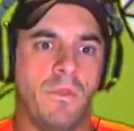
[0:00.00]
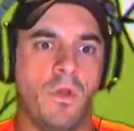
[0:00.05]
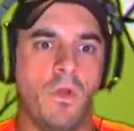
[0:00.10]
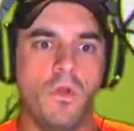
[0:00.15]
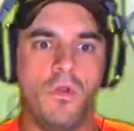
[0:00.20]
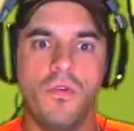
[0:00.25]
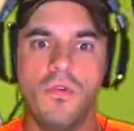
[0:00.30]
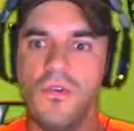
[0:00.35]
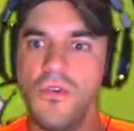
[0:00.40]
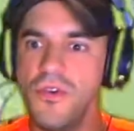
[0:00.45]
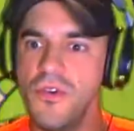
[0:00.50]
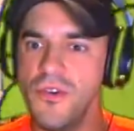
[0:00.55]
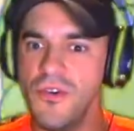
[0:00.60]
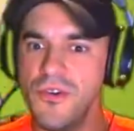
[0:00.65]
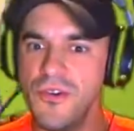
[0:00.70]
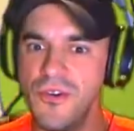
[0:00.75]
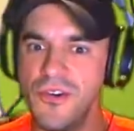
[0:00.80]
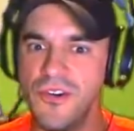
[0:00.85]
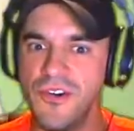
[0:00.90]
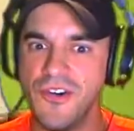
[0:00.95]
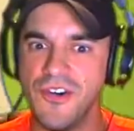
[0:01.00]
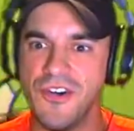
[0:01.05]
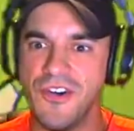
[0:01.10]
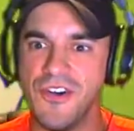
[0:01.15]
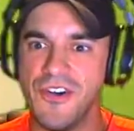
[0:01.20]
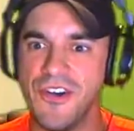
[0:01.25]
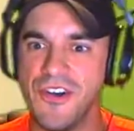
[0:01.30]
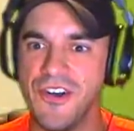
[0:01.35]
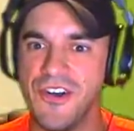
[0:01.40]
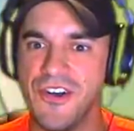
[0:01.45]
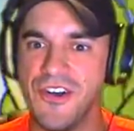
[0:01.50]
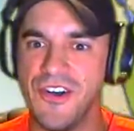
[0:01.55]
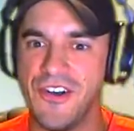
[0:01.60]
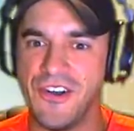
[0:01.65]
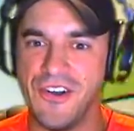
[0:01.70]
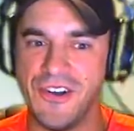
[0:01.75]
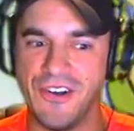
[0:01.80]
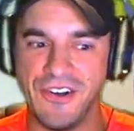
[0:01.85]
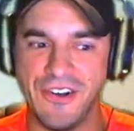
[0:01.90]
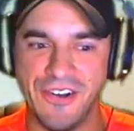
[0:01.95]

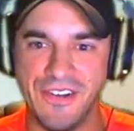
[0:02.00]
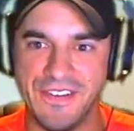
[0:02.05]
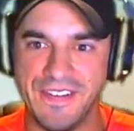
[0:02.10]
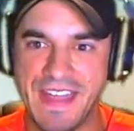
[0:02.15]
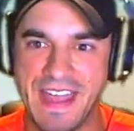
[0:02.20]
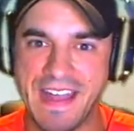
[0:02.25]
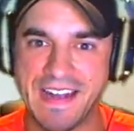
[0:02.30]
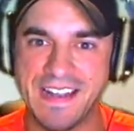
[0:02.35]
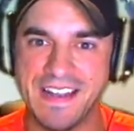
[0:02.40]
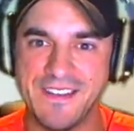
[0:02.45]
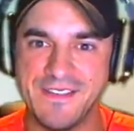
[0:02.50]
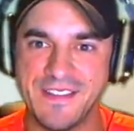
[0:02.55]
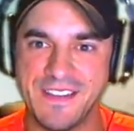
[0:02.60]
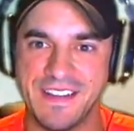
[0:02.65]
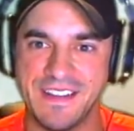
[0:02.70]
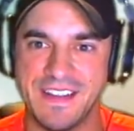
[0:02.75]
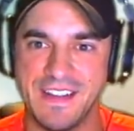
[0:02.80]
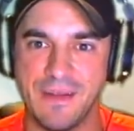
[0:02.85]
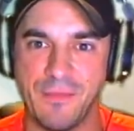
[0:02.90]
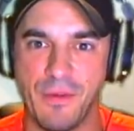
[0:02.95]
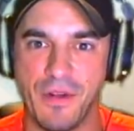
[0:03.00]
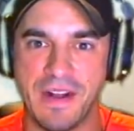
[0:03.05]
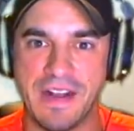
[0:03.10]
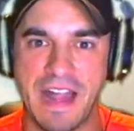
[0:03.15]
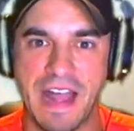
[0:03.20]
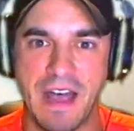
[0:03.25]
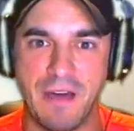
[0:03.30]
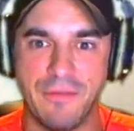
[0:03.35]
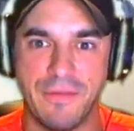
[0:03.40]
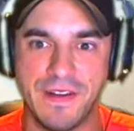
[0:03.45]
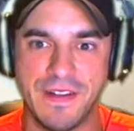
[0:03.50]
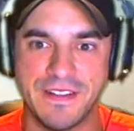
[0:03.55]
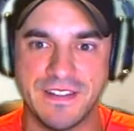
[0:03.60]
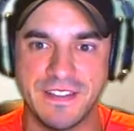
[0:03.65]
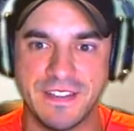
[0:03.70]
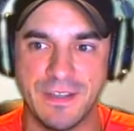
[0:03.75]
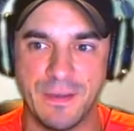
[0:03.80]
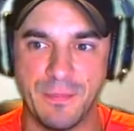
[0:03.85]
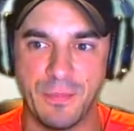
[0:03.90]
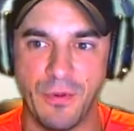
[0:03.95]
Ooh, that gives you a little more confidence
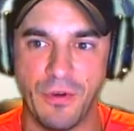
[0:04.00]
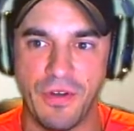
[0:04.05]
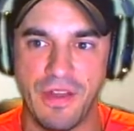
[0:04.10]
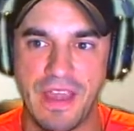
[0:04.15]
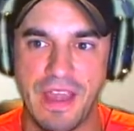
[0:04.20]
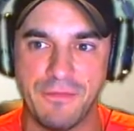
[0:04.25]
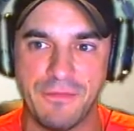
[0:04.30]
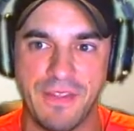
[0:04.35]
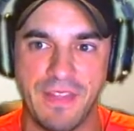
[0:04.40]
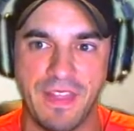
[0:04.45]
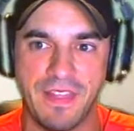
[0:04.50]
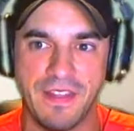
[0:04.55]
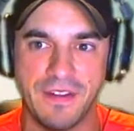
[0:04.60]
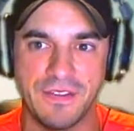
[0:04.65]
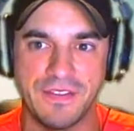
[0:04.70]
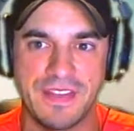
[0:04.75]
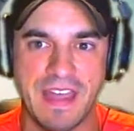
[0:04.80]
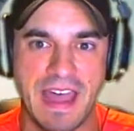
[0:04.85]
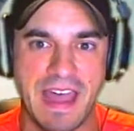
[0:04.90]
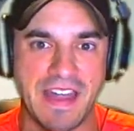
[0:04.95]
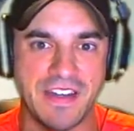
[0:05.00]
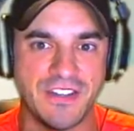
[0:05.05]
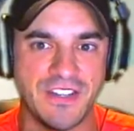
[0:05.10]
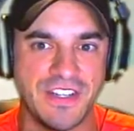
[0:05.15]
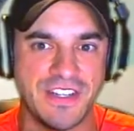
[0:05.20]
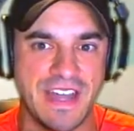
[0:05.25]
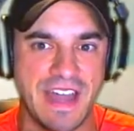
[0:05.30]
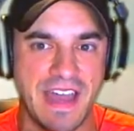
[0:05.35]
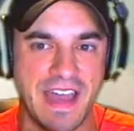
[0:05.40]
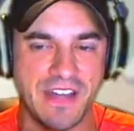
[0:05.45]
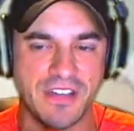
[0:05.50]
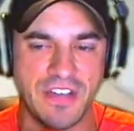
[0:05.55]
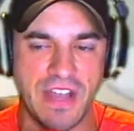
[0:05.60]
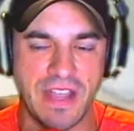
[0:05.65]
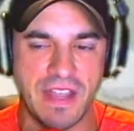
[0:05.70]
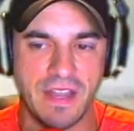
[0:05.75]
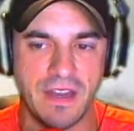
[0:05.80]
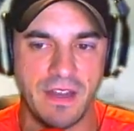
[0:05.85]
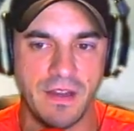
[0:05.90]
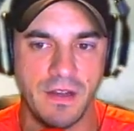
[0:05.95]
in your boy after that little dodgy dodge.
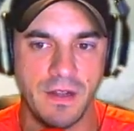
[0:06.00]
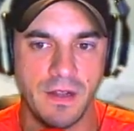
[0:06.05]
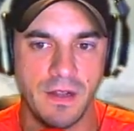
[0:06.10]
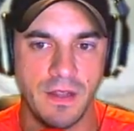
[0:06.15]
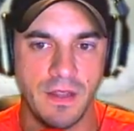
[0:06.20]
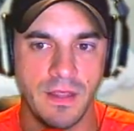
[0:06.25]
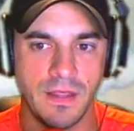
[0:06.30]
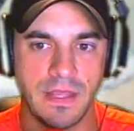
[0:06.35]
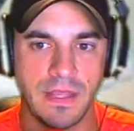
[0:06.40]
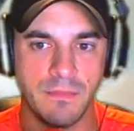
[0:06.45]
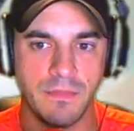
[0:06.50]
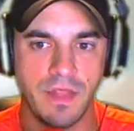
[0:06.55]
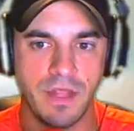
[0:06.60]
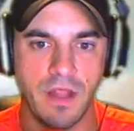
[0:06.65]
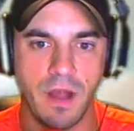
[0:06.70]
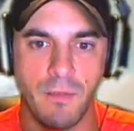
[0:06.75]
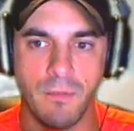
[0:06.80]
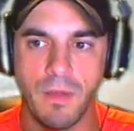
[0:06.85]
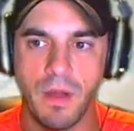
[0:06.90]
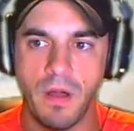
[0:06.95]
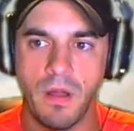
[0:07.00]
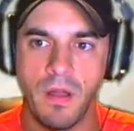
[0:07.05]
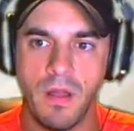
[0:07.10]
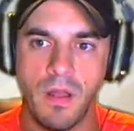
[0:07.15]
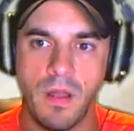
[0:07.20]
Hang in here. Give him the gumball.